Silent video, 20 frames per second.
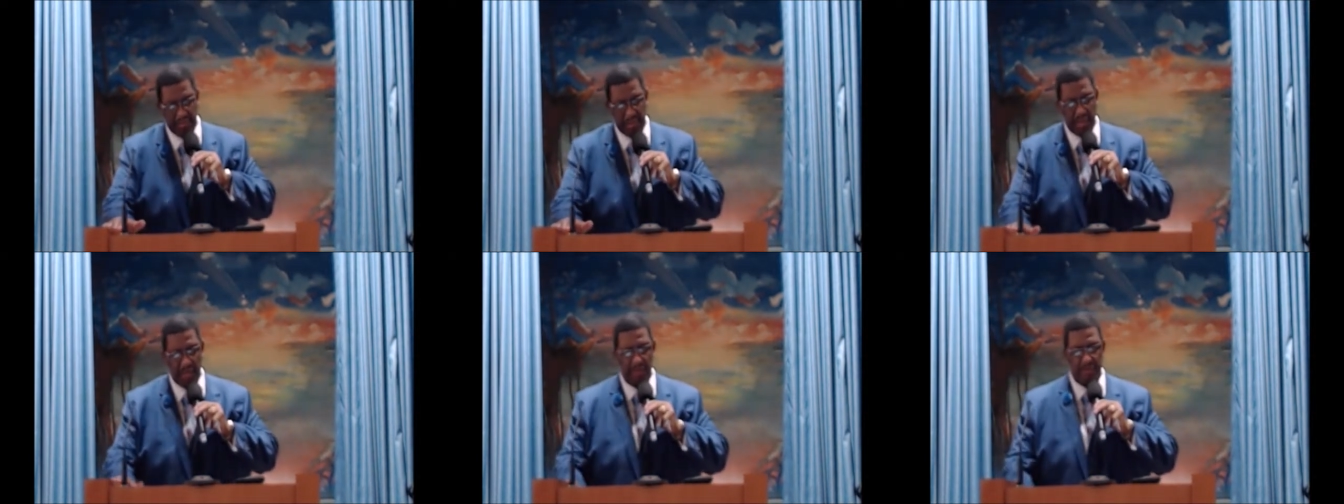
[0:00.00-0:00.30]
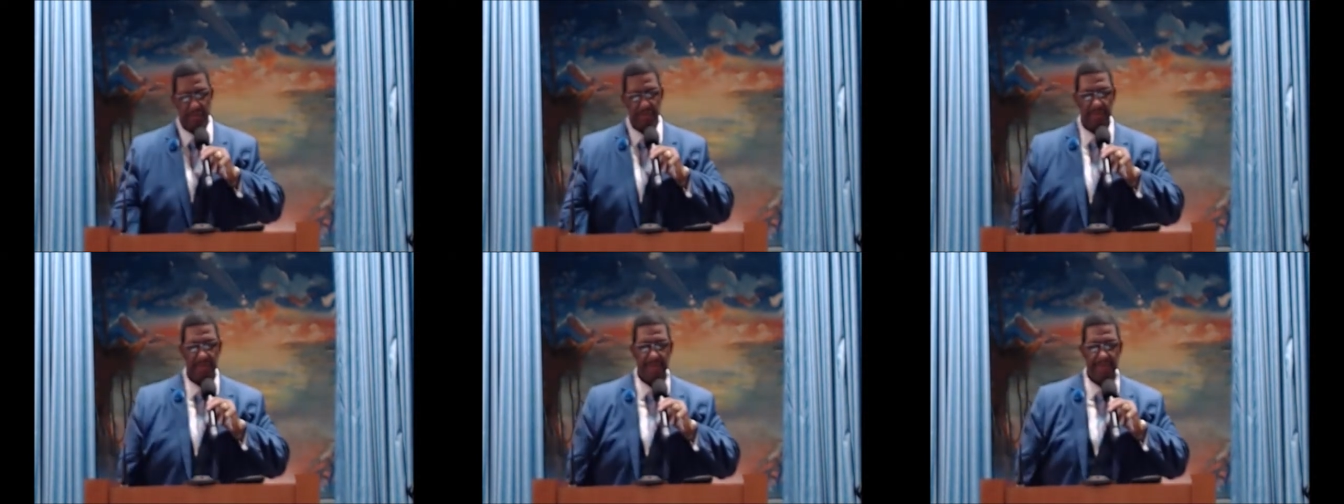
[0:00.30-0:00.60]

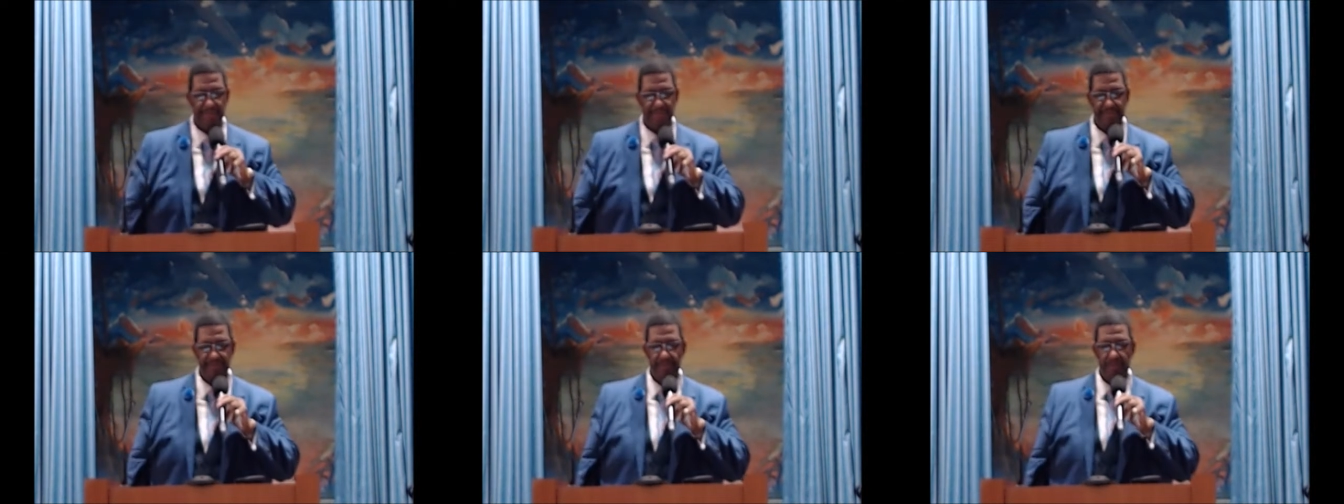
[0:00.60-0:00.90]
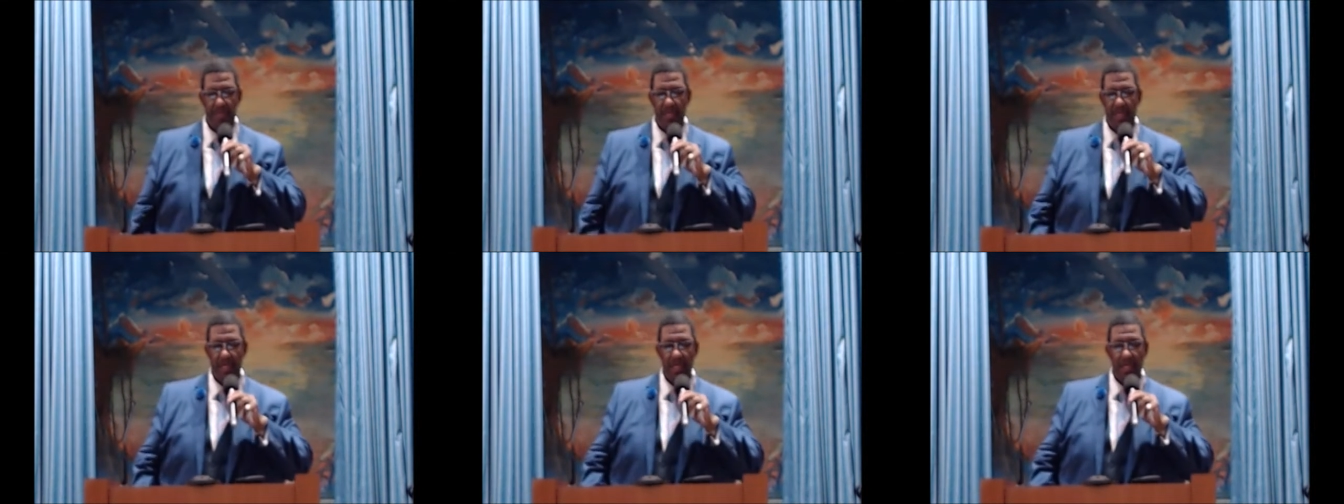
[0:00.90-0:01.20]
belts.
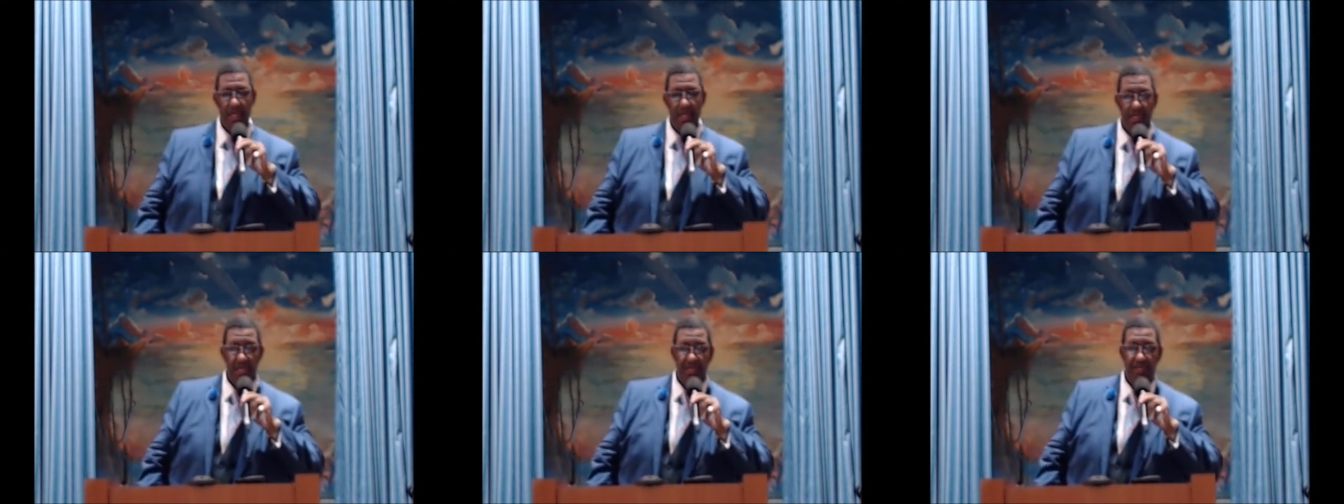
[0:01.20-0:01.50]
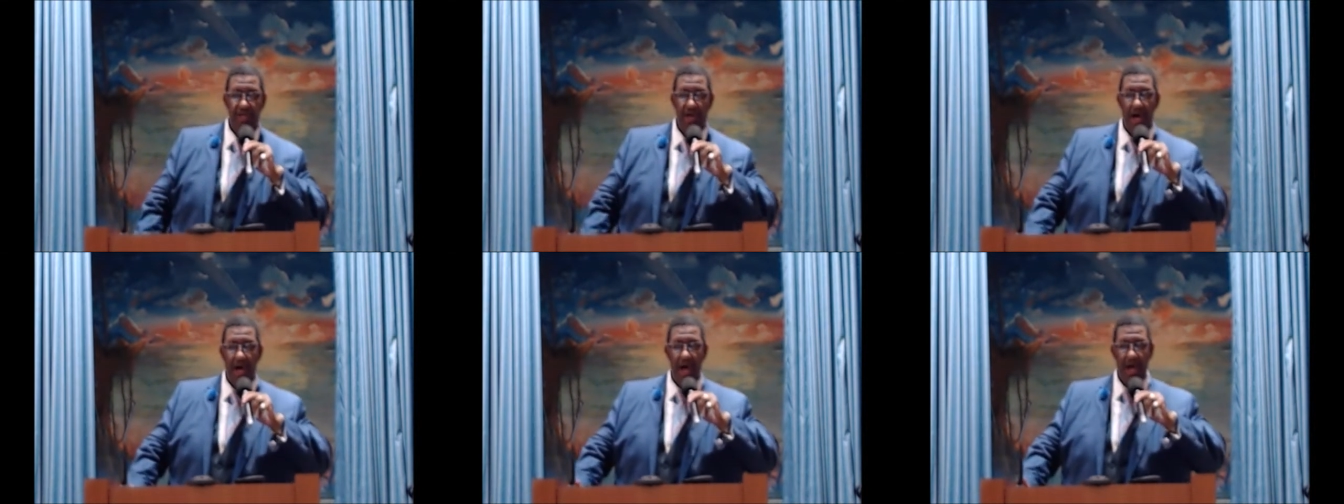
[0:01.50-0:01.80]

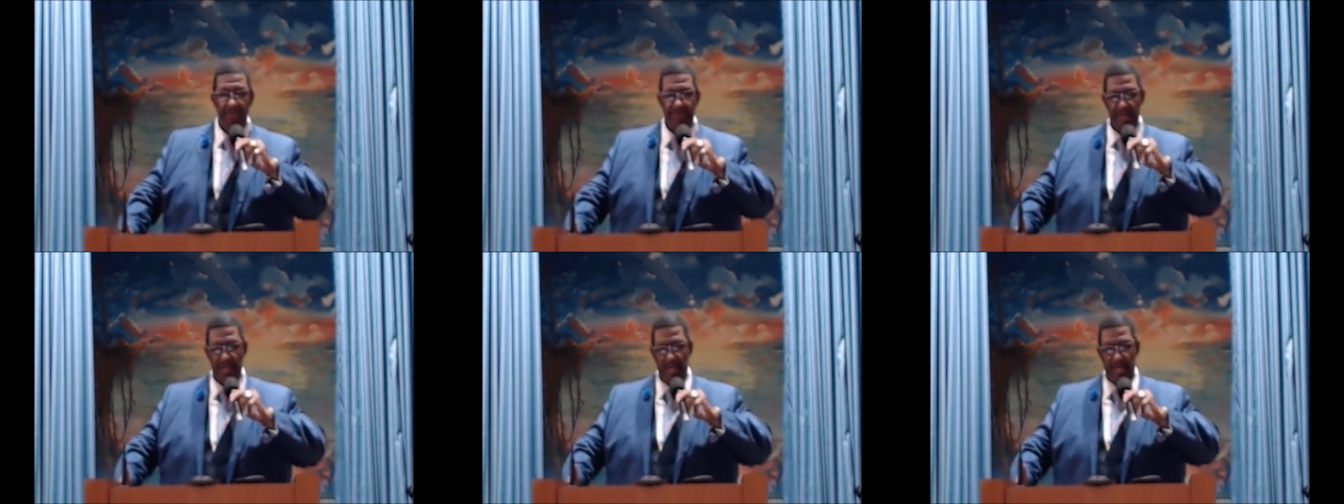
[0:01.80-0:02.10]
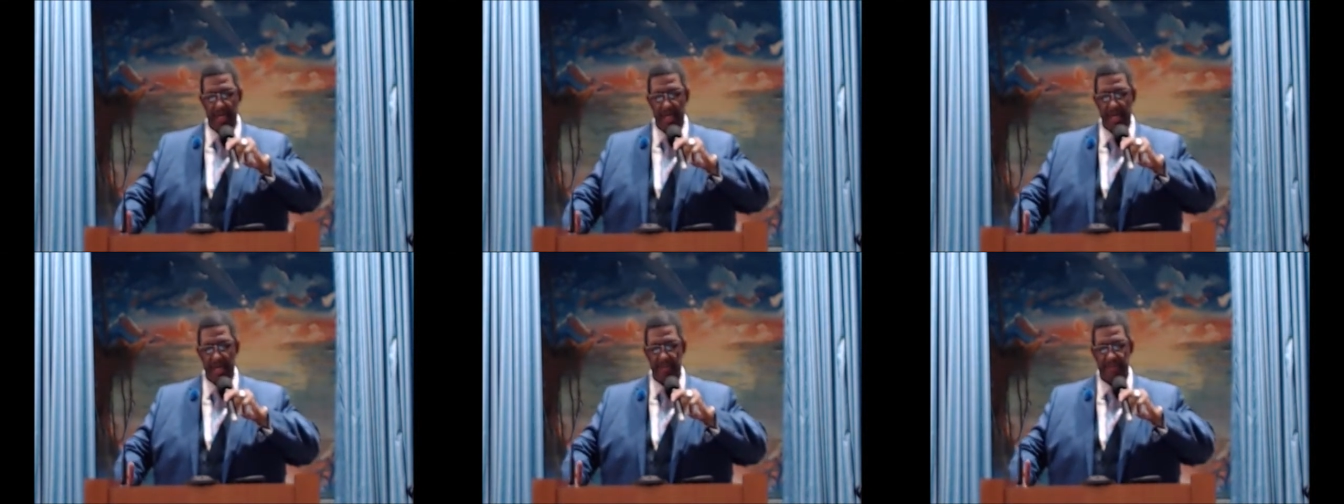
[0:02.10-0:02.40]
Get your arms and
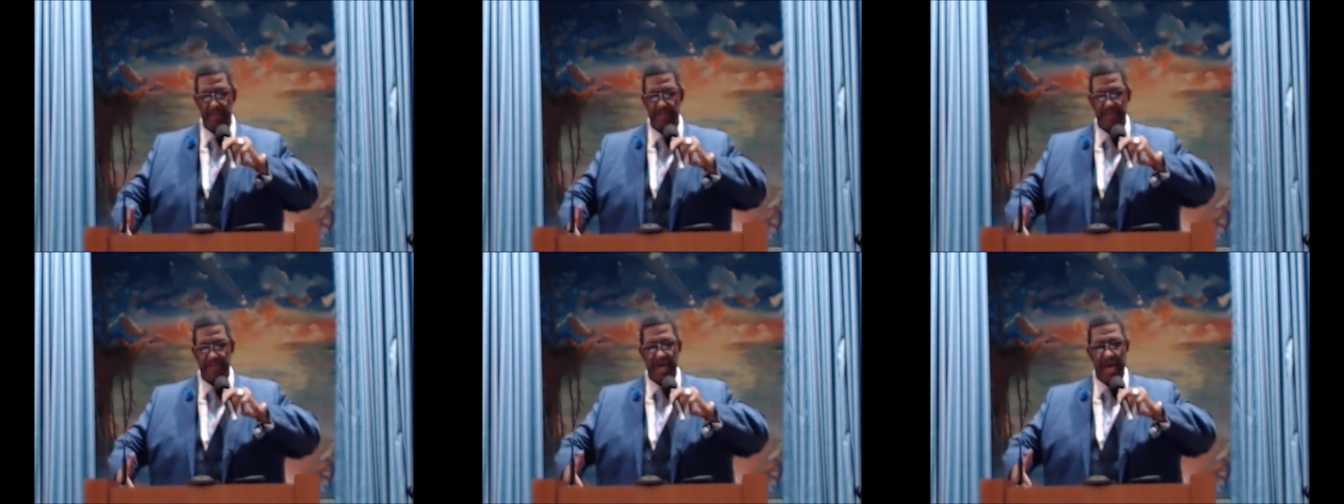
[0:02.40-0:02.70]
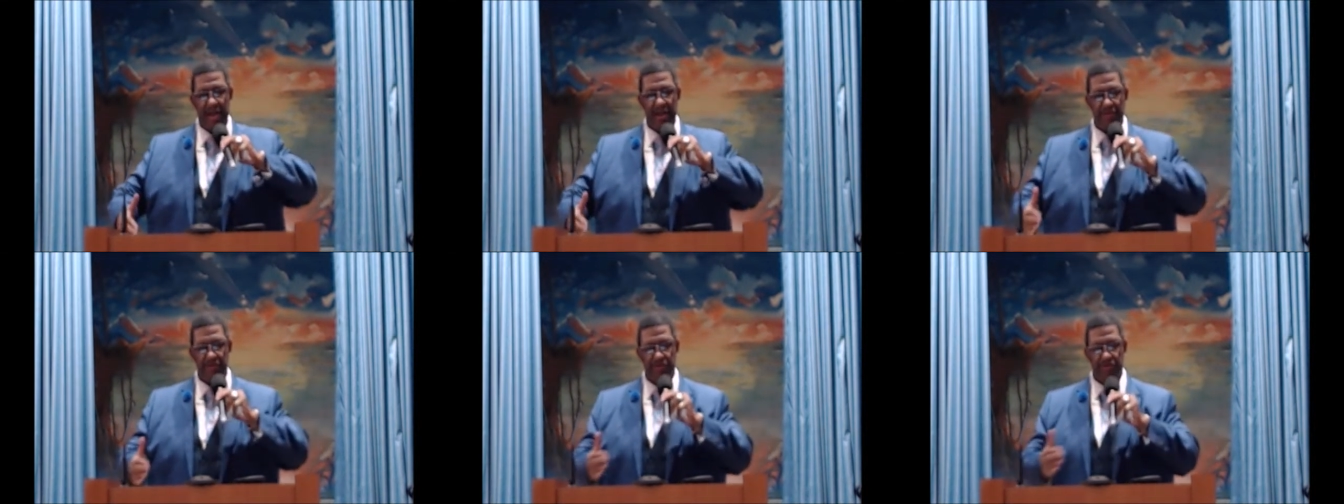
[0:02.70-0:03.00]
legs
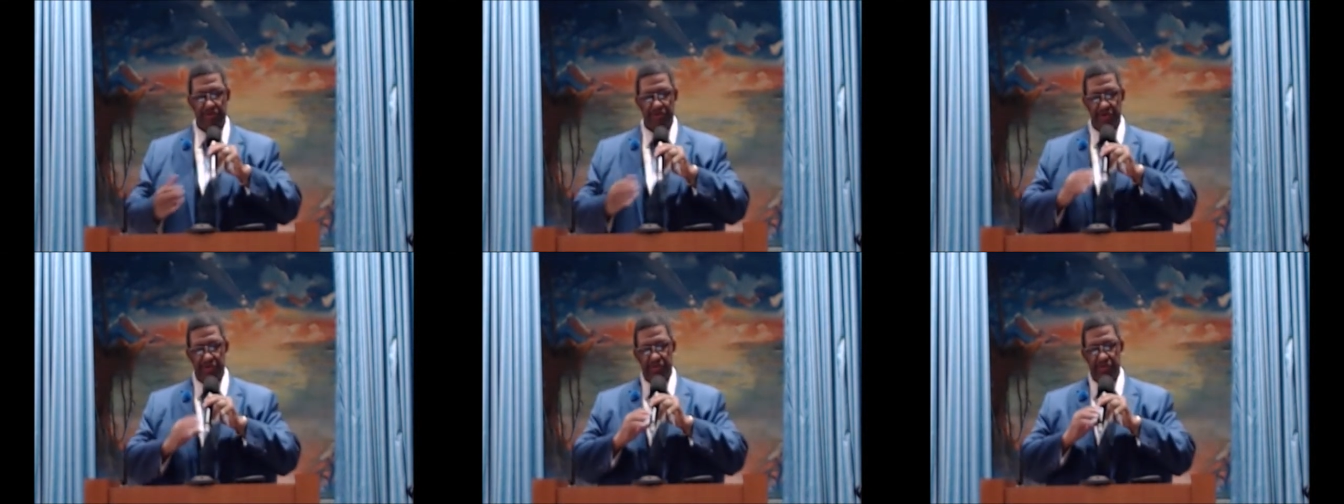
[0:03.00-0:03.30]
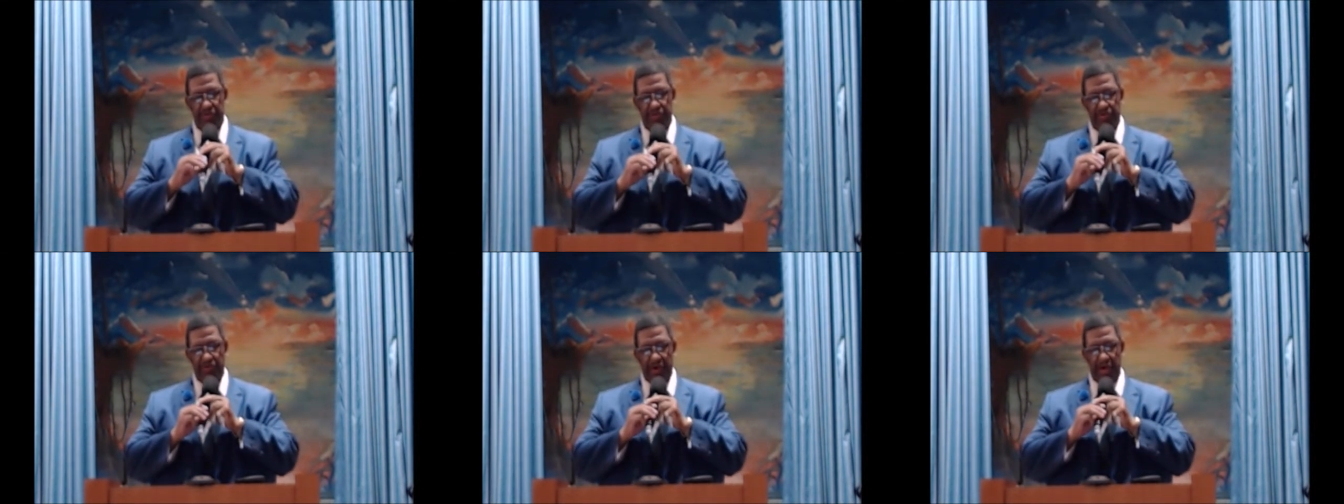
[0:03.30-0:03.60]
inside of this
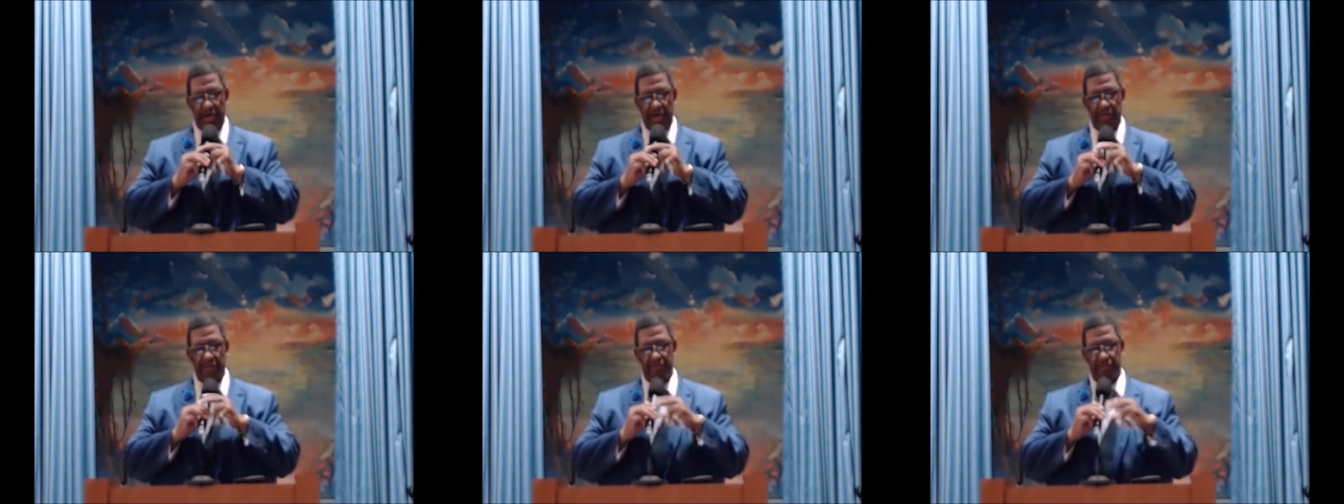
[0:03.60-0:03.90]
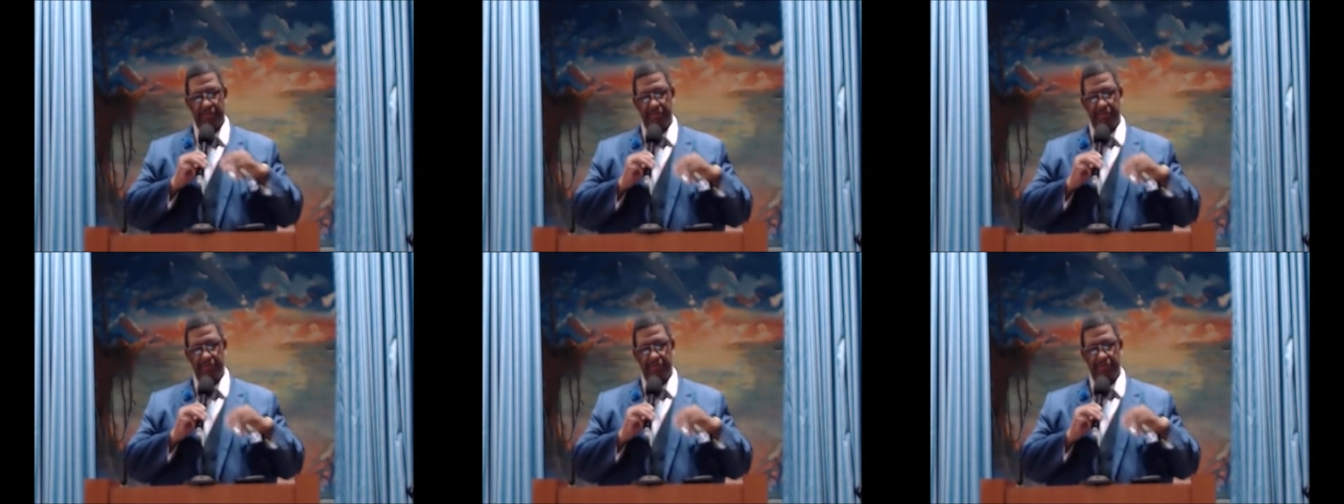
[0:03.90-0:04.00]
Christian train.